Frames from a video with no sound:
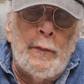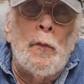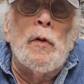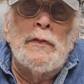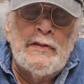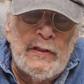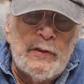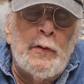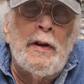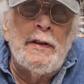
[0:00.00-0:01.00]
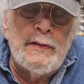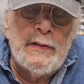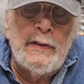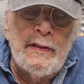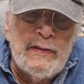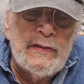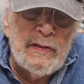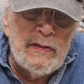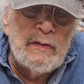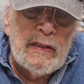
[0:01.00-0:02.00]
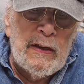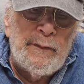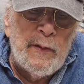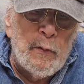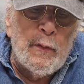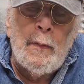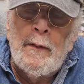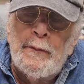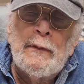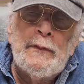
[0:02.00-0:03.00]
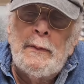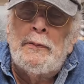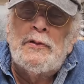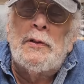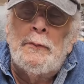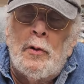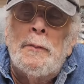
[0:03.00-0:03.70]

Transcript: more. If it says Crown, it's definitely worth about 15% more.